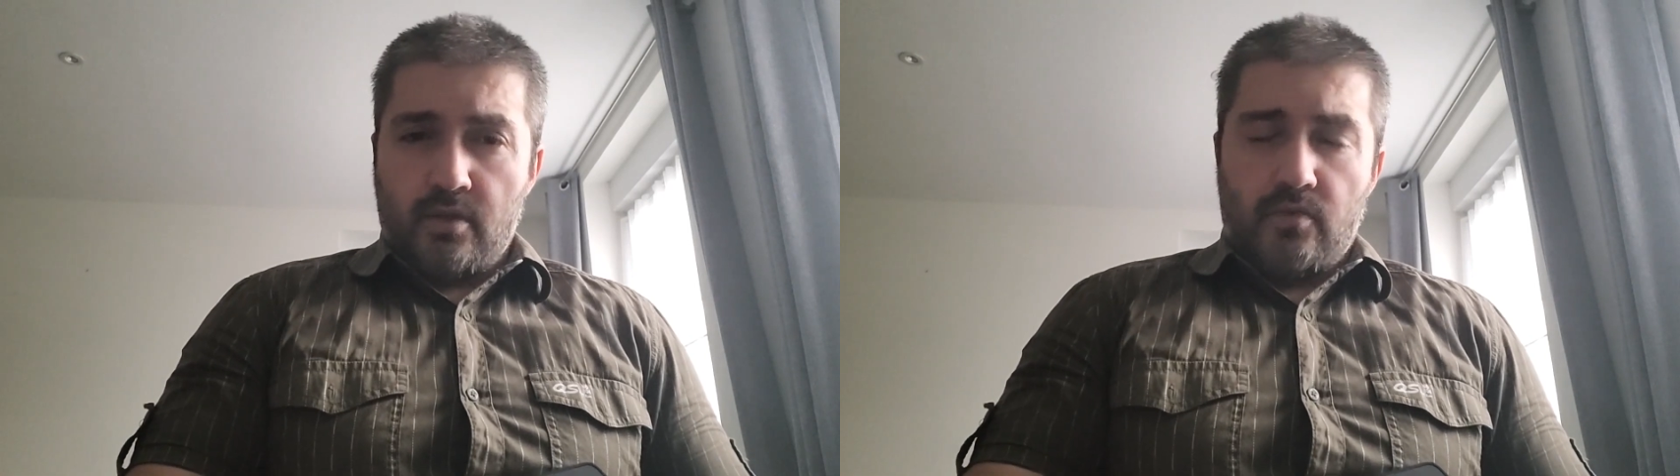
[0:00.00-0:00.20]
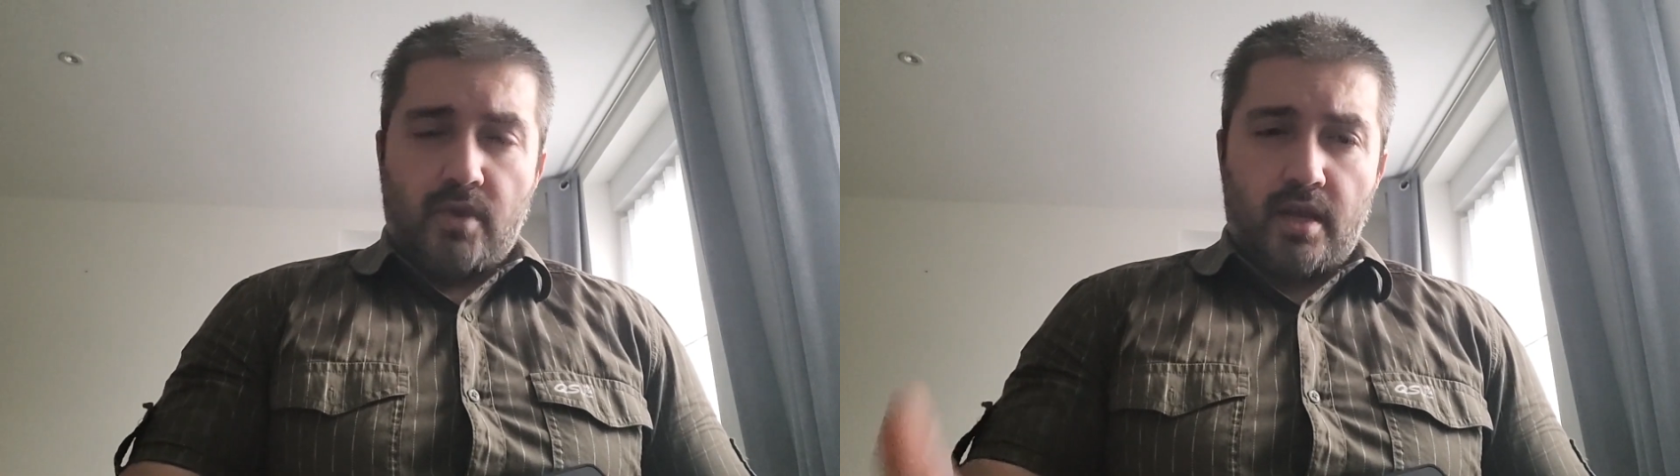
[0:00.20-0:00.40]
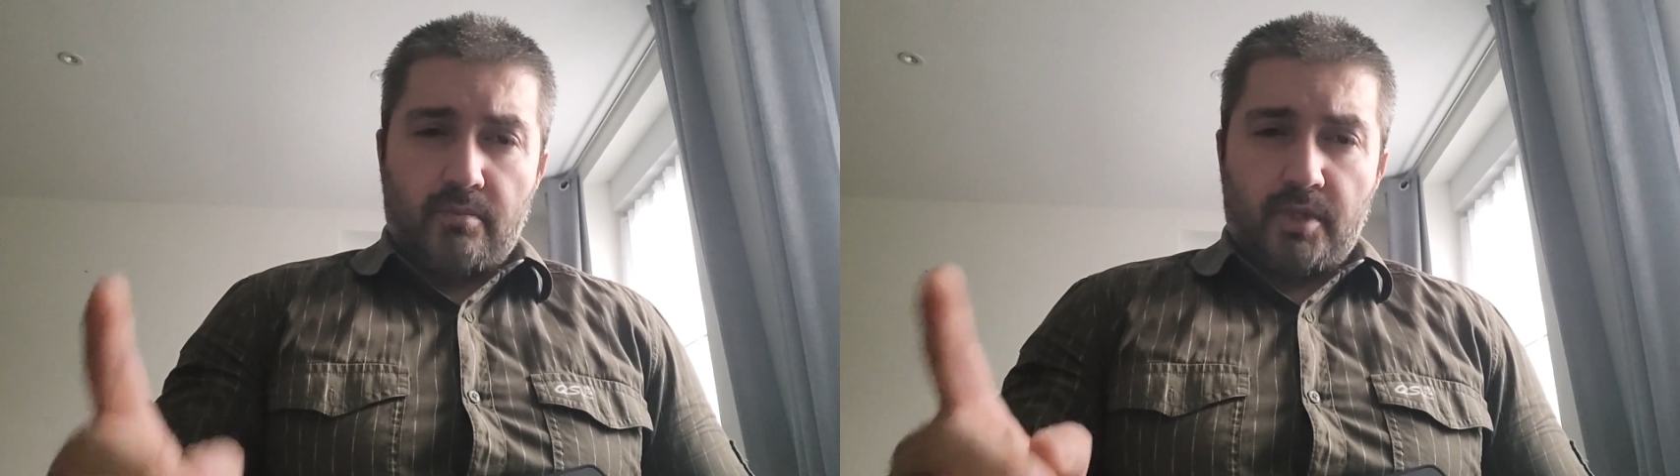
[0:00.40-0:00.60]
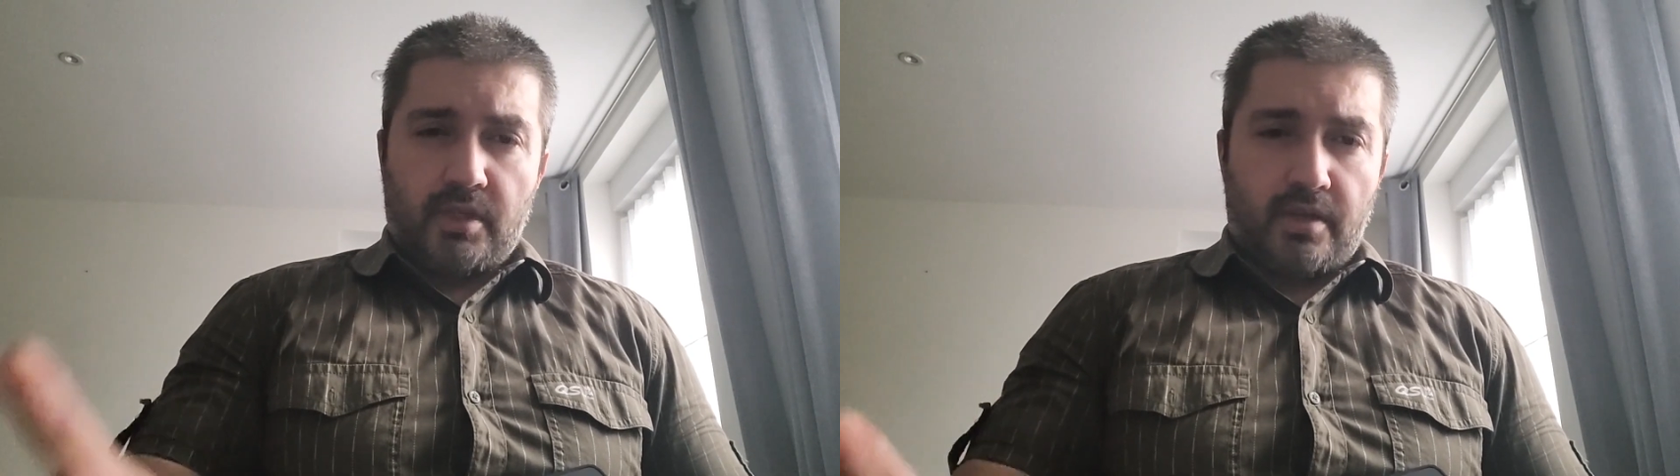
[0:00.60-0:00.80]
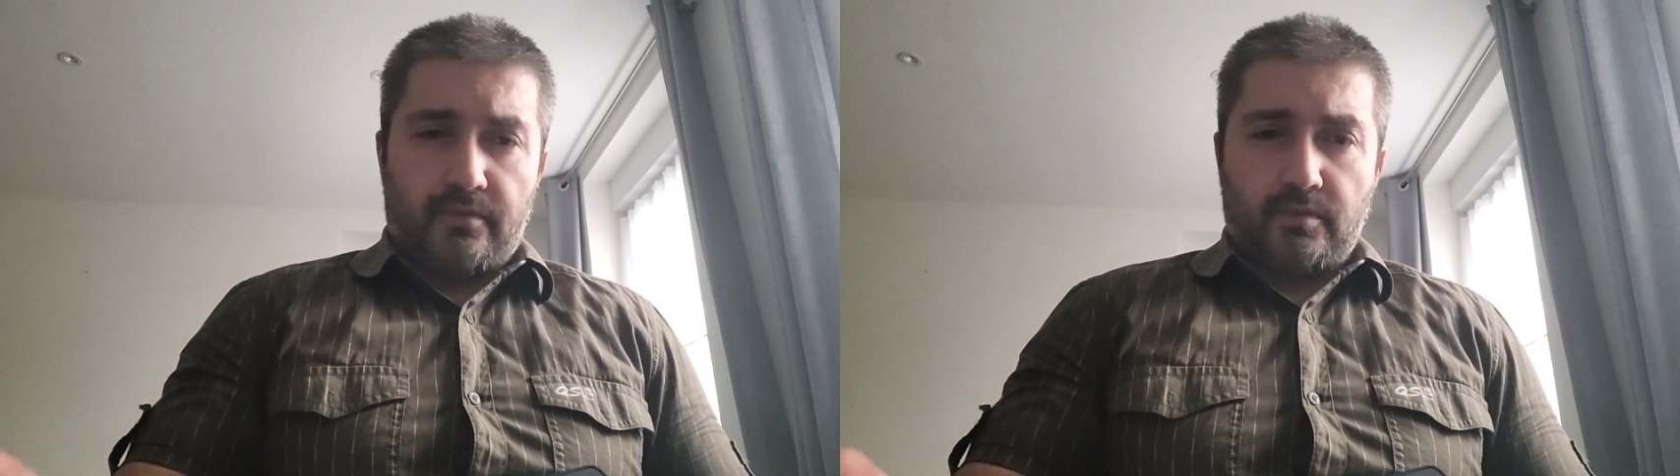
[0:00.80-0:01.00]
you gotta be
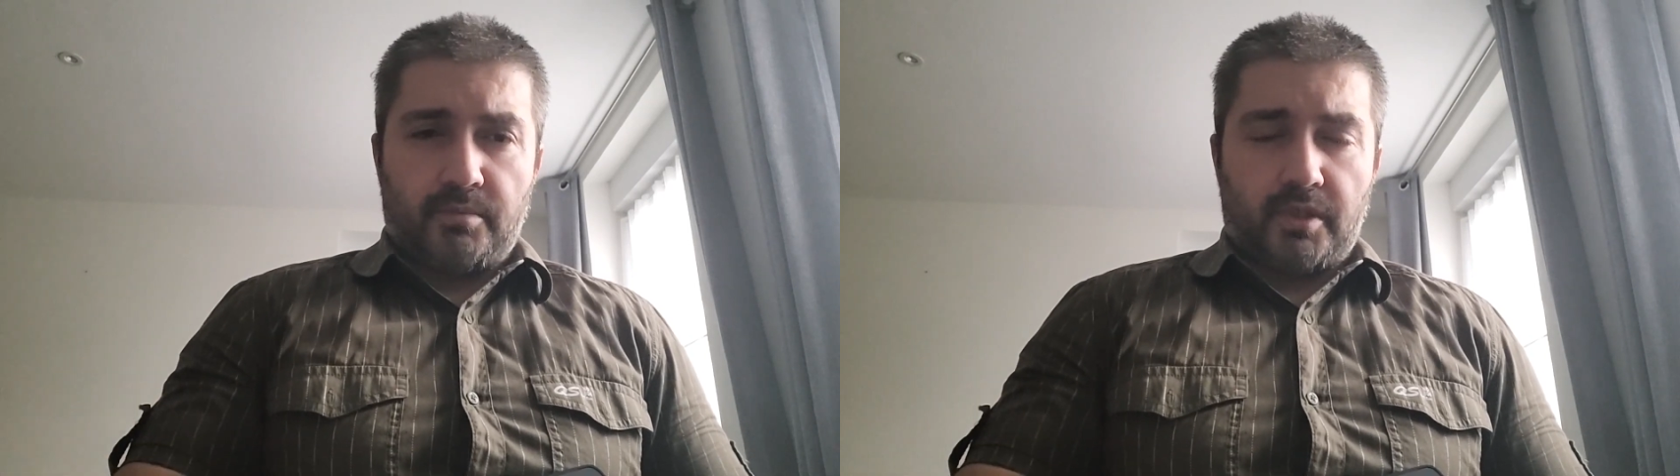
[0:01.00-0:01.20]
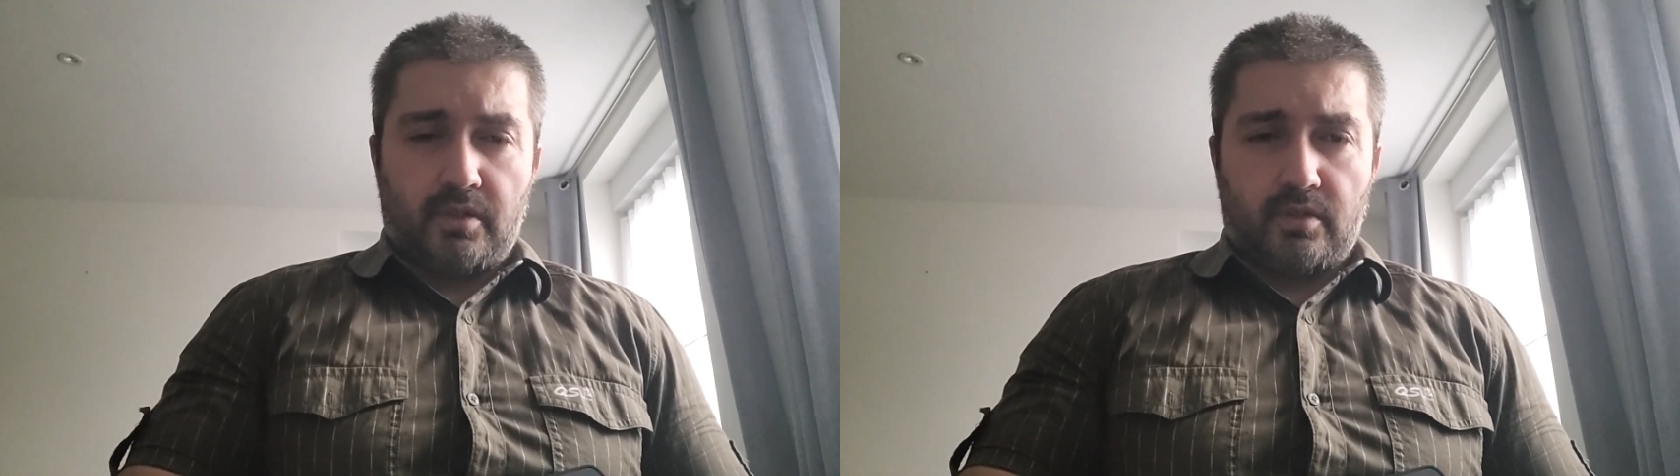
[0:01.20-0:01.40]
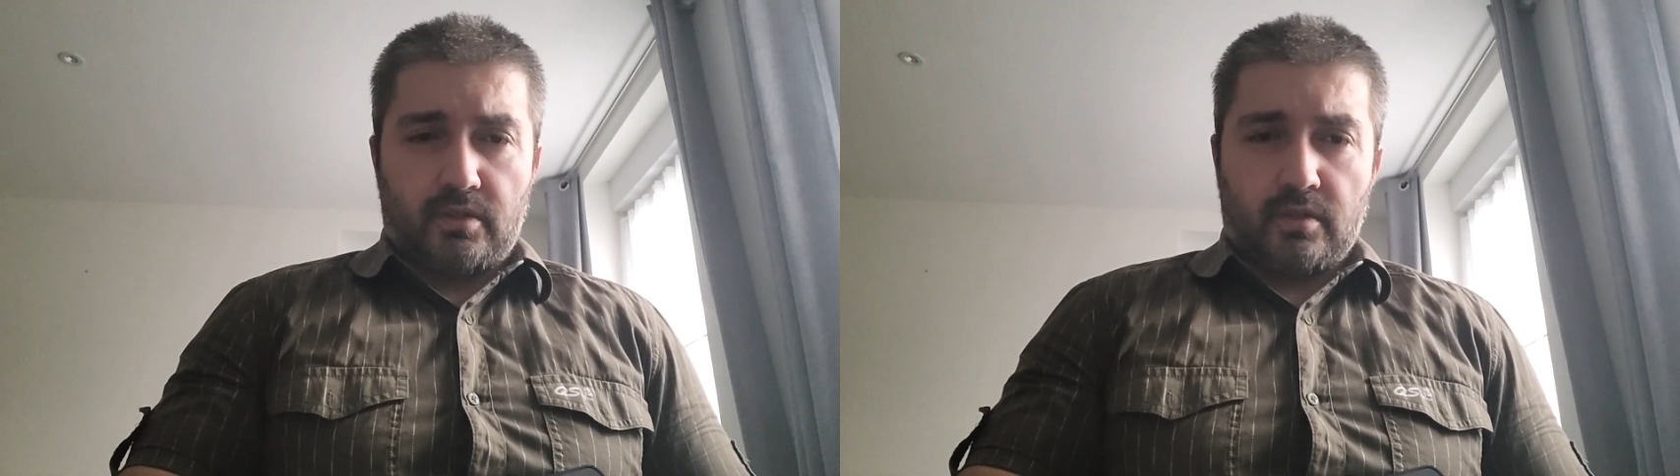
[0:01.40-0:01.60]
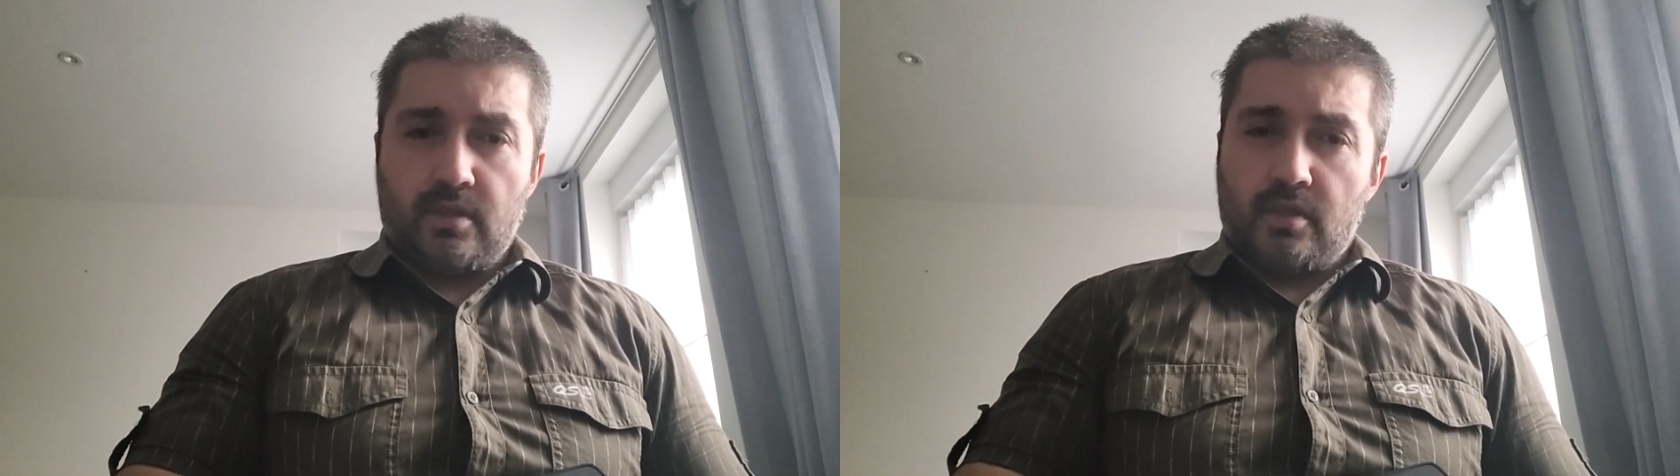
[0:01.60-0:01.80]
careful, because